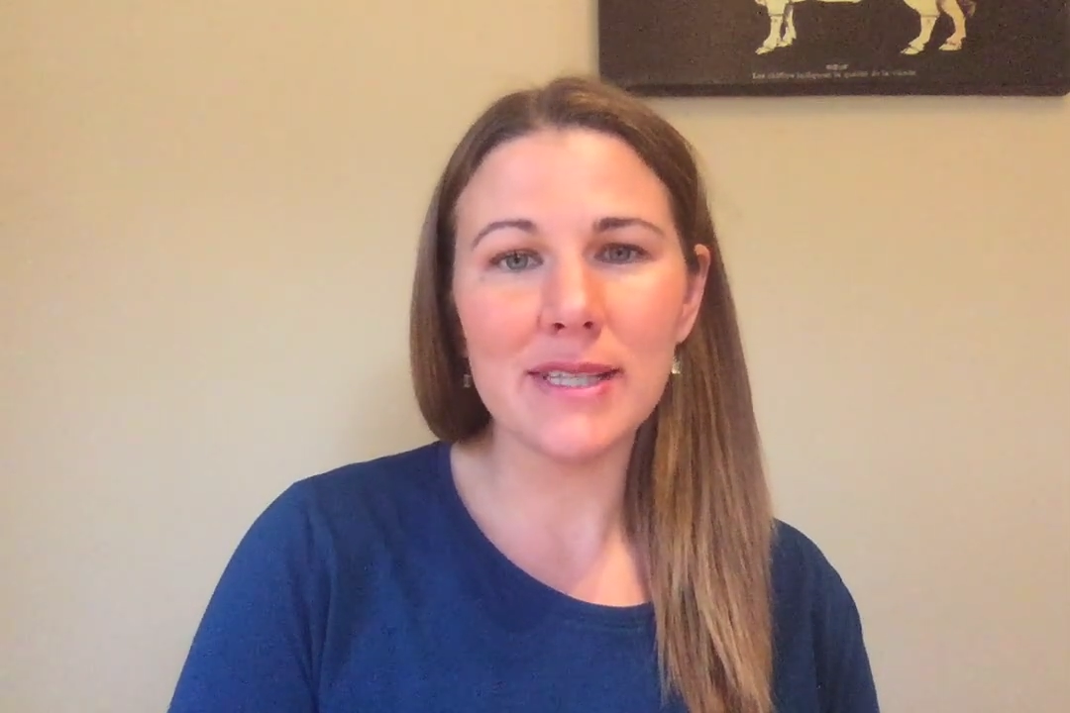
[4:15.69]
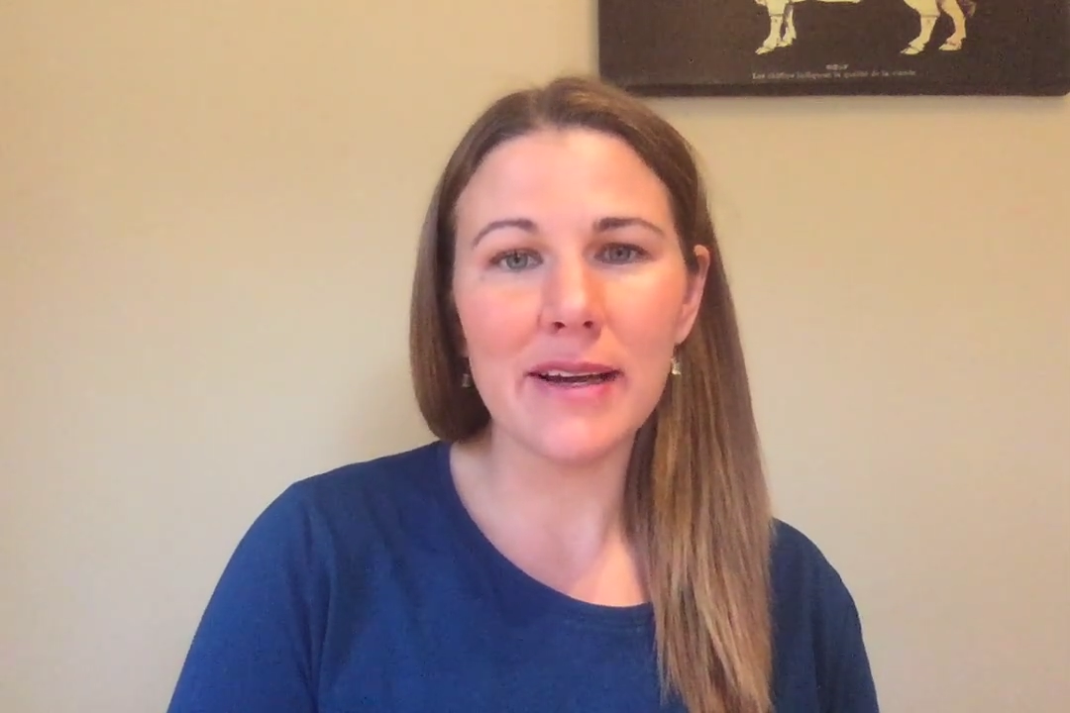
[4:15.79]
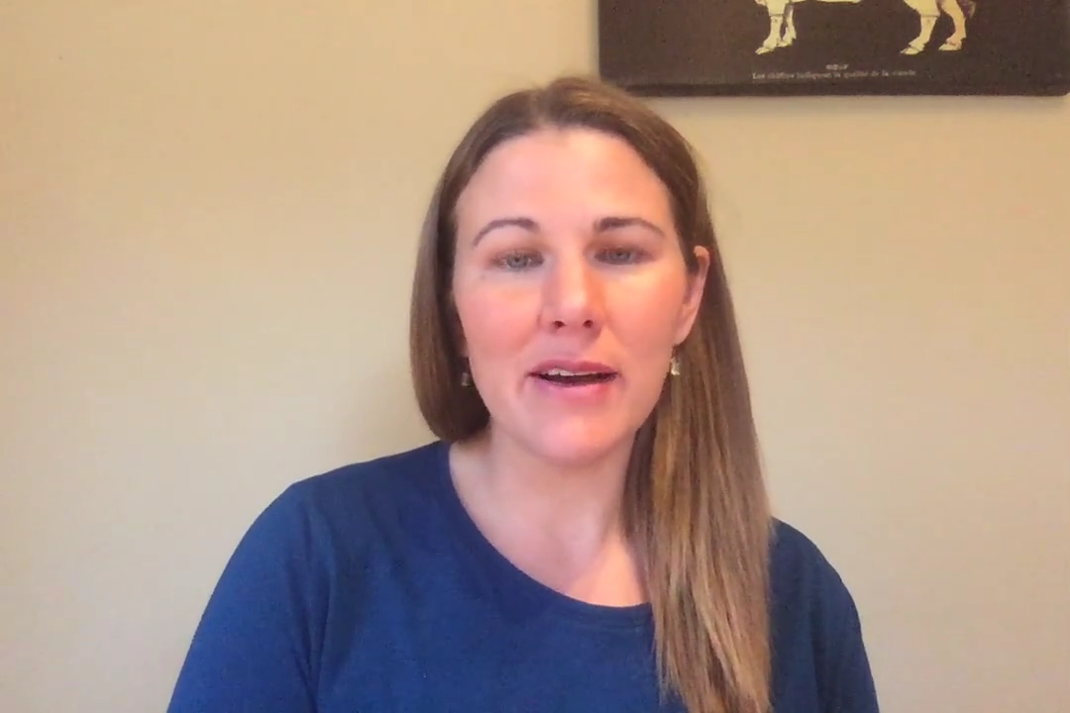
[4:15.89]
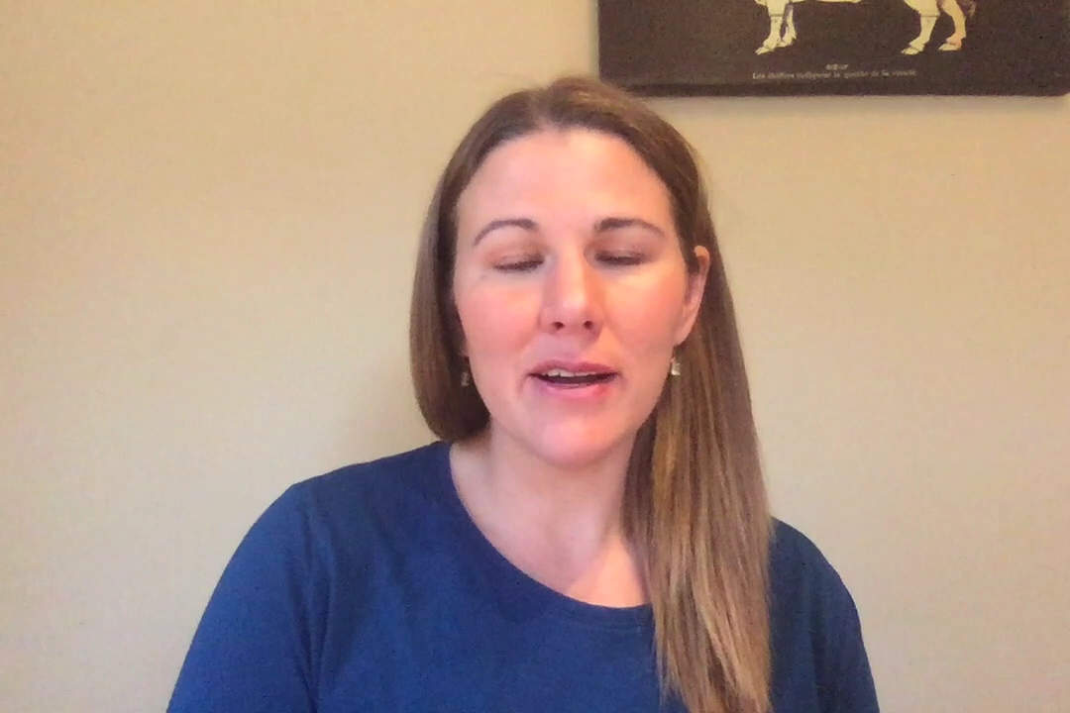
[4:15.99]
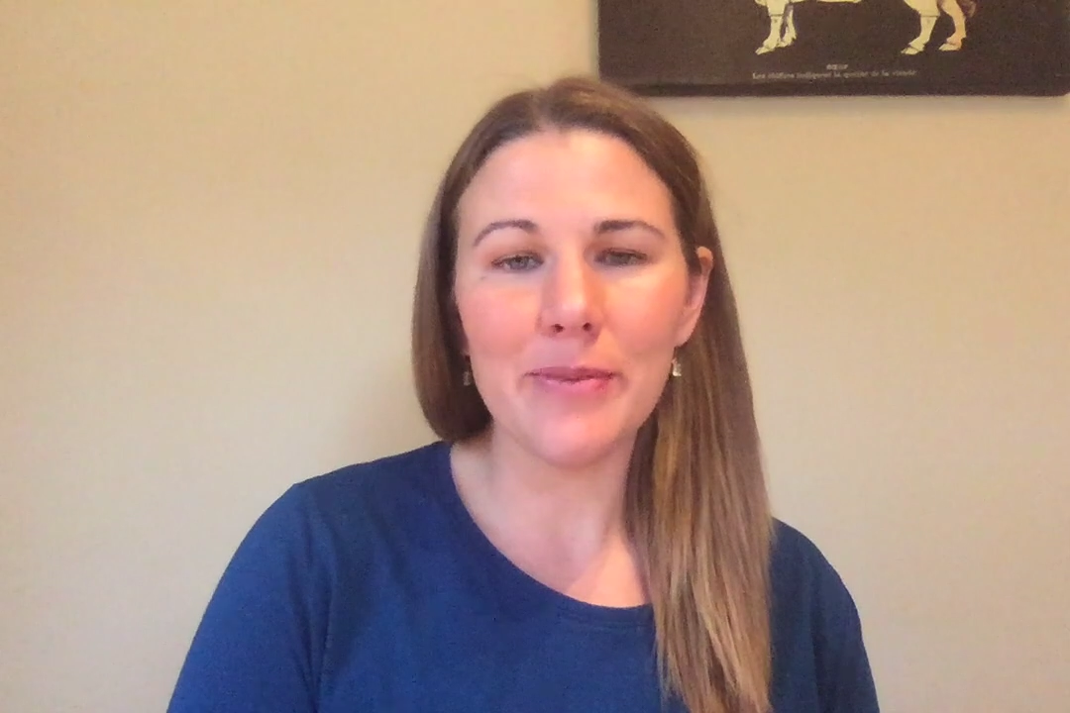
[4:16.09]

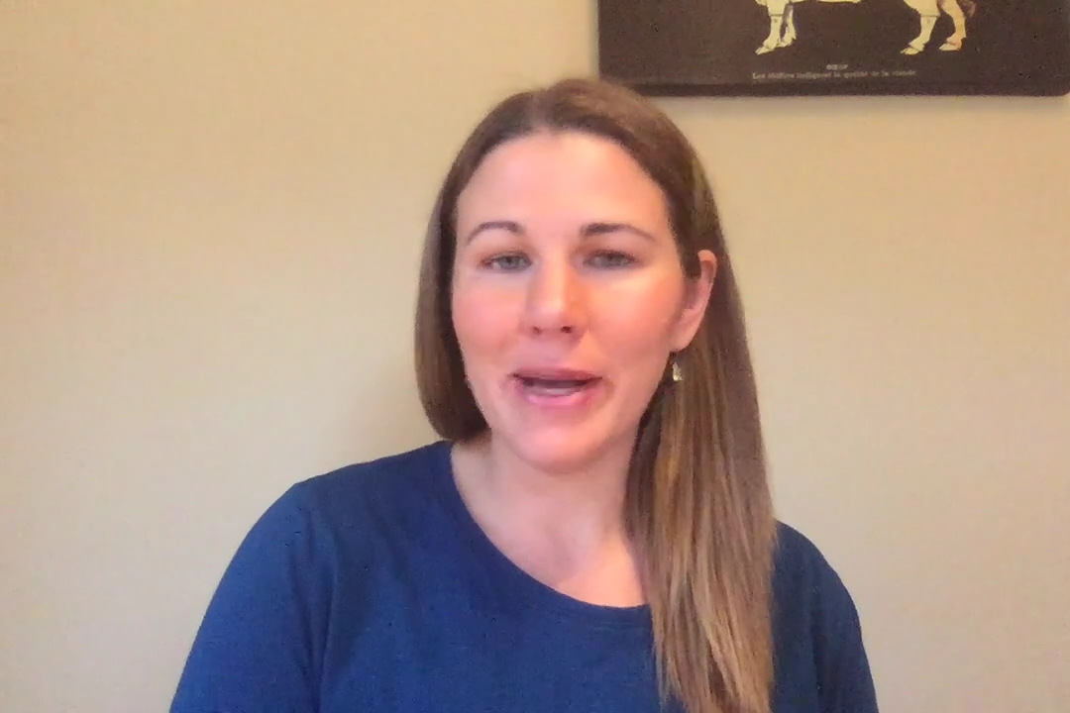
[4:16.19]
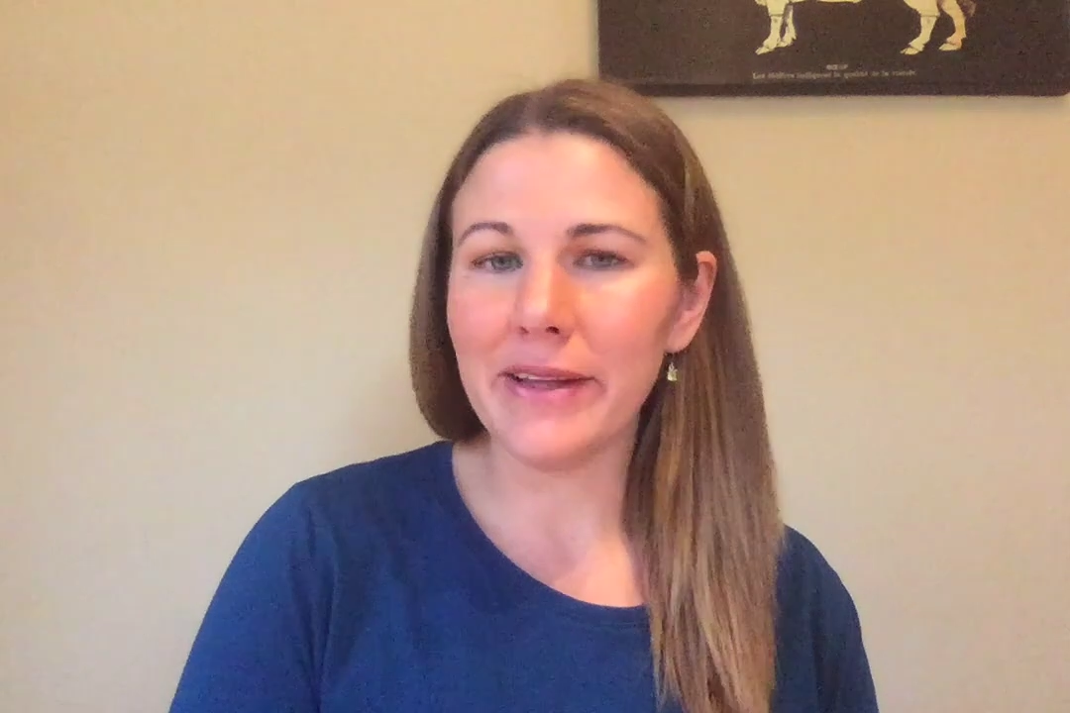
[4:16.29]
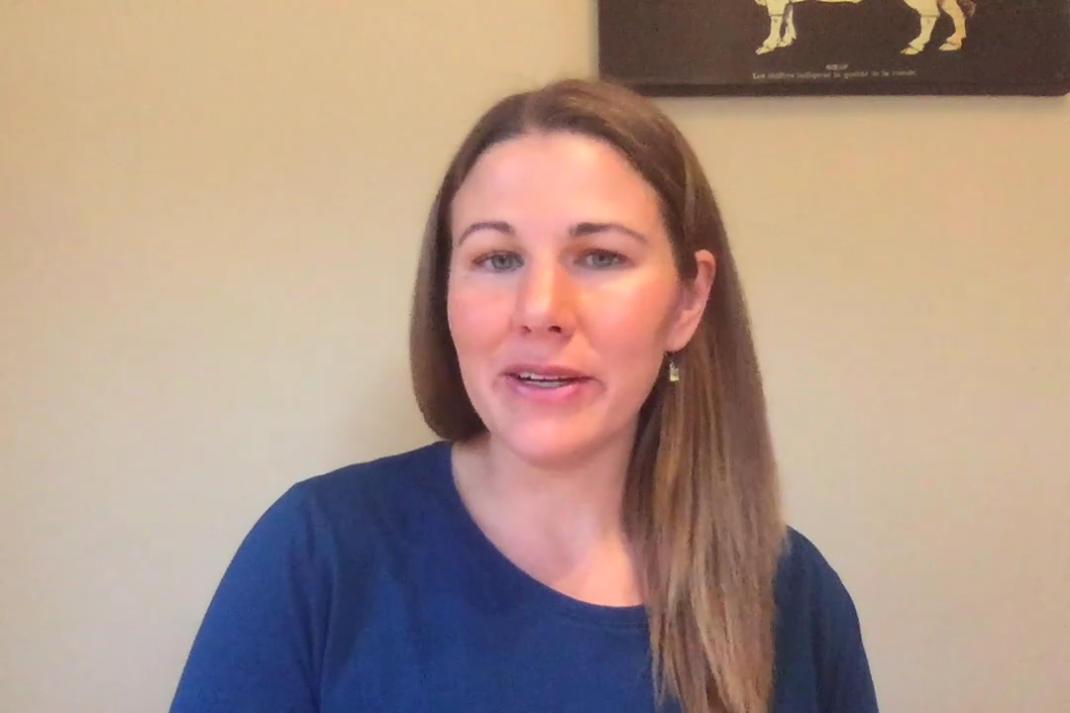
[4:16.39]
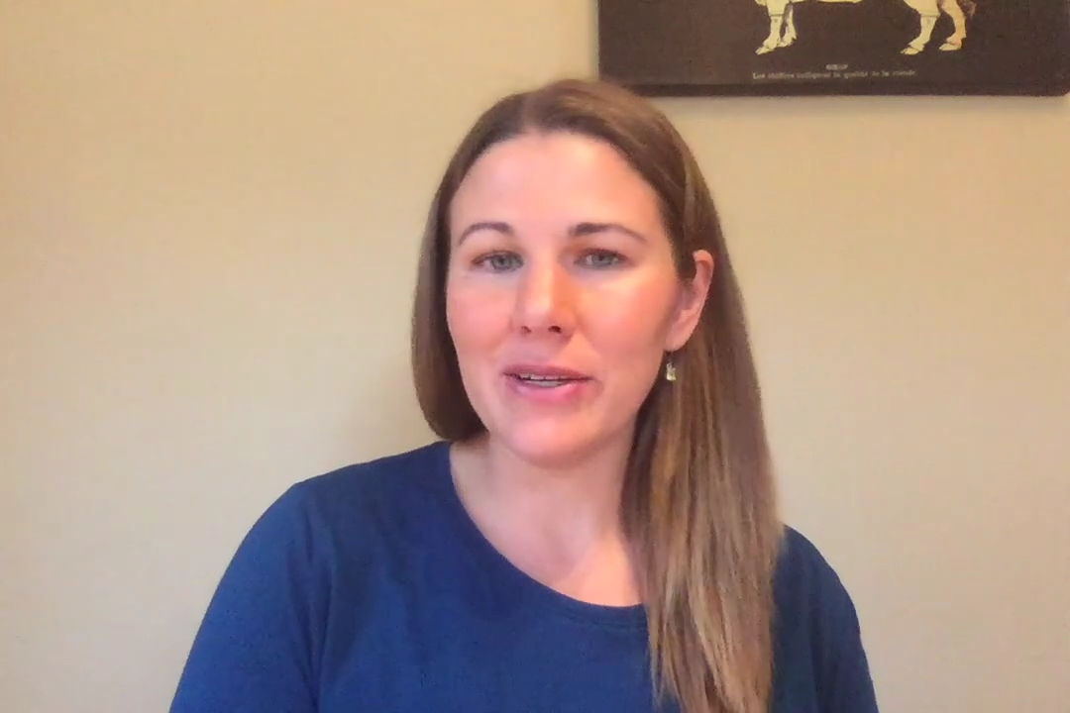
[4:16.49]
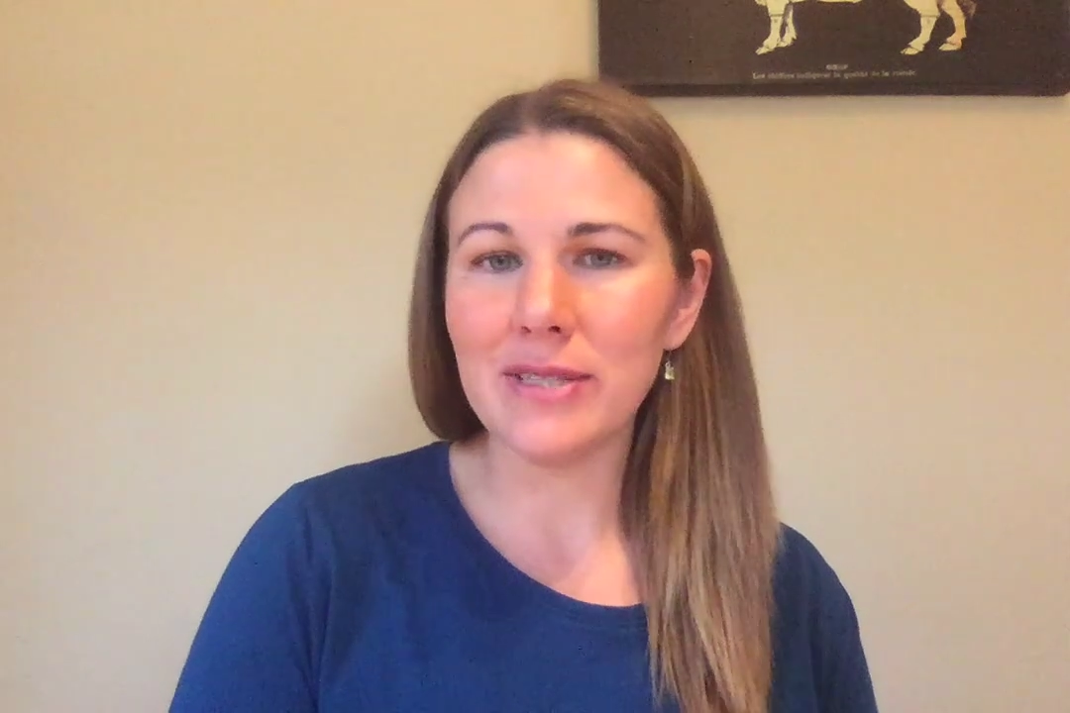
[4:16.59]
like on a
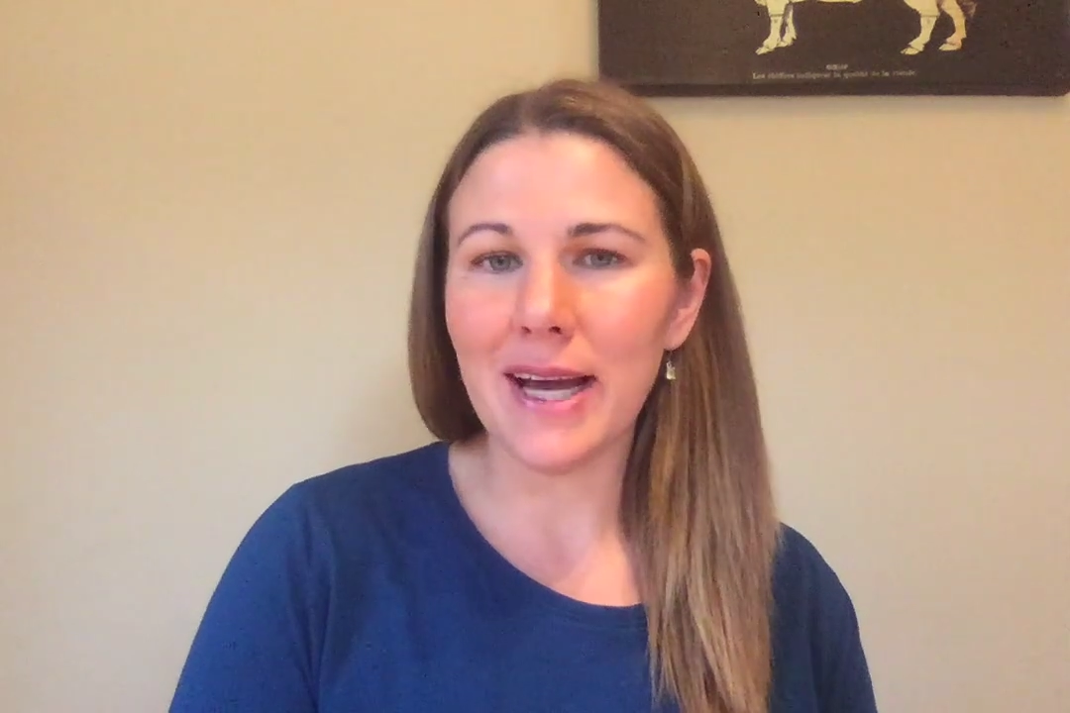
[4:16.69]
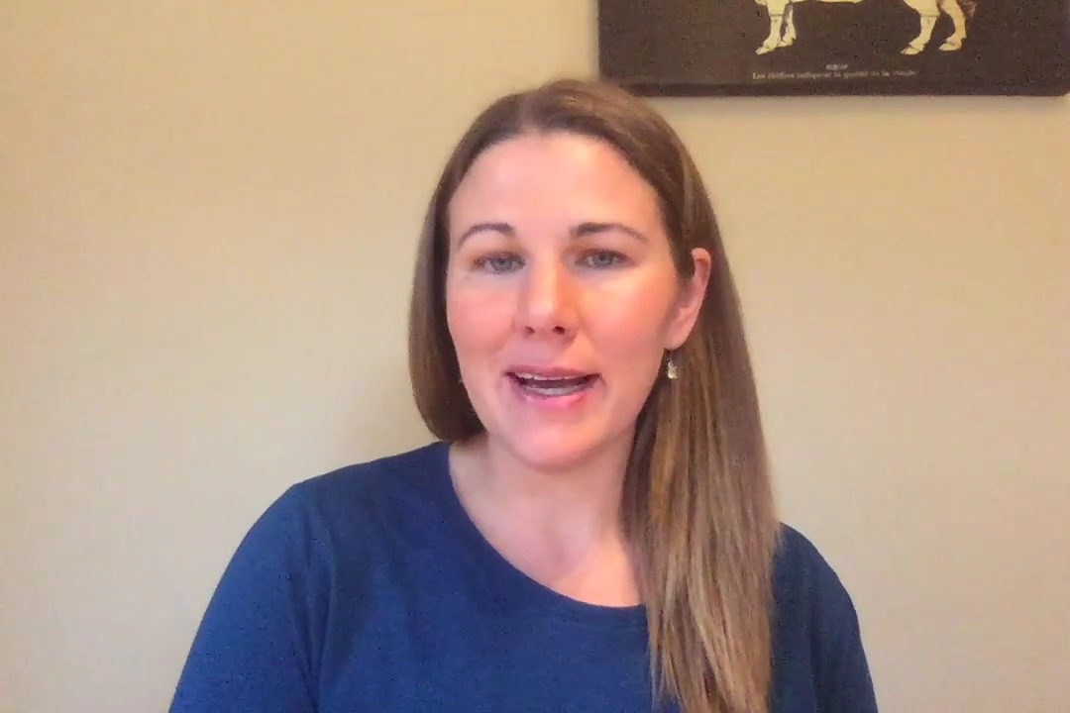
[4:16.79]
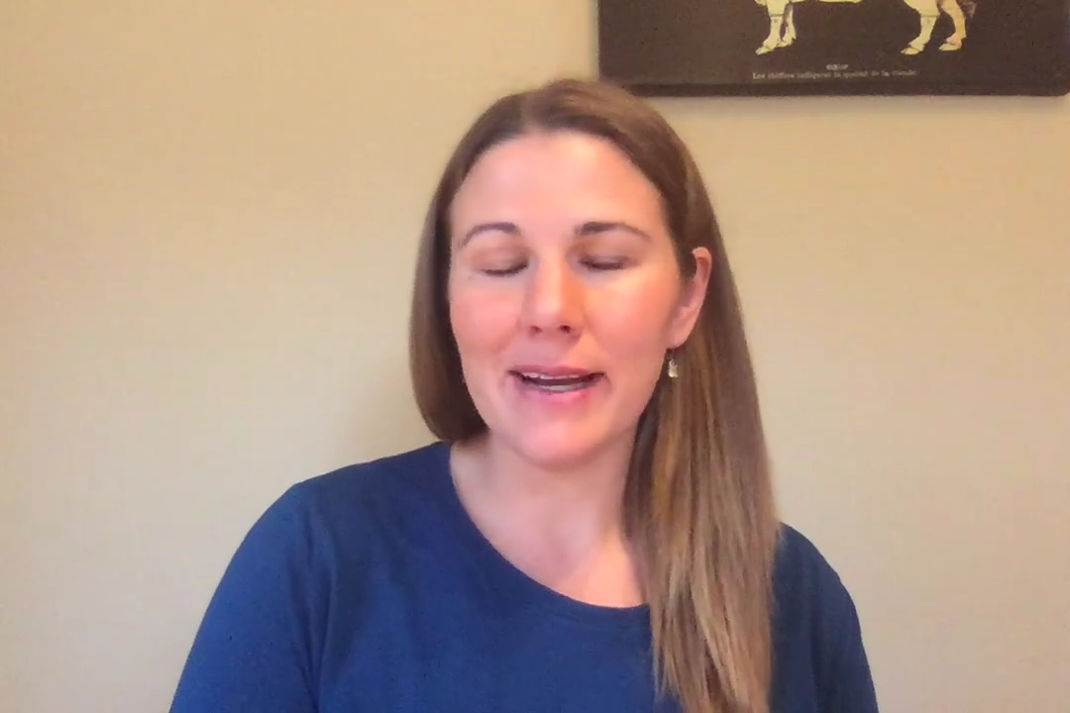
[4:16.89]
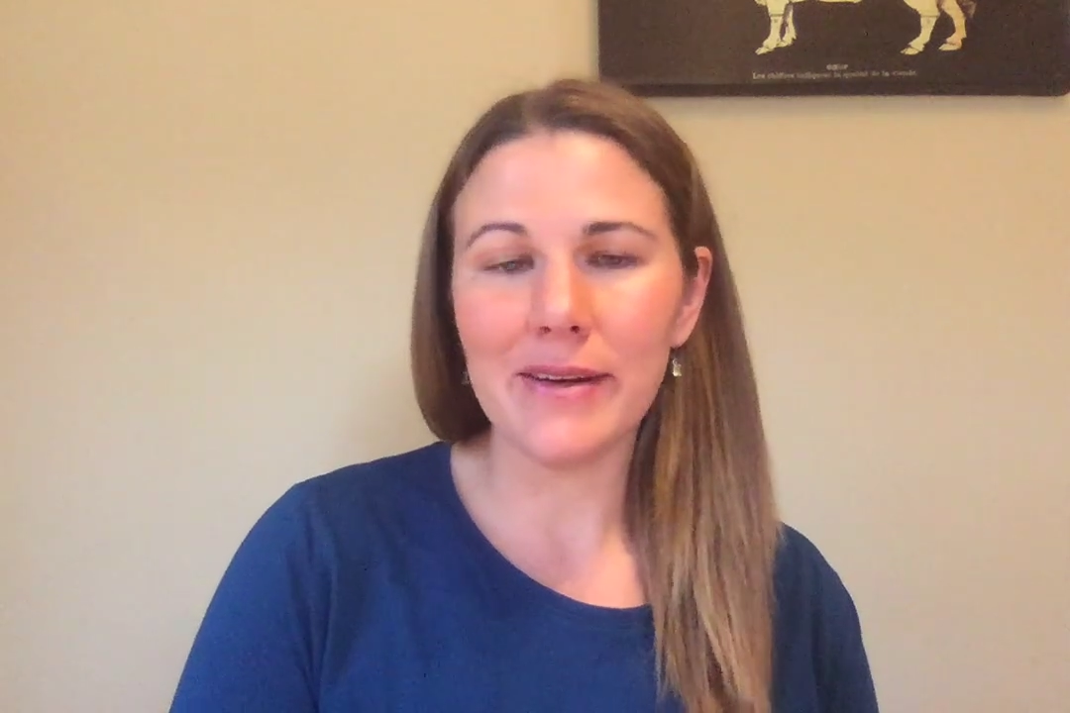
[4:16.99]
paleo diet,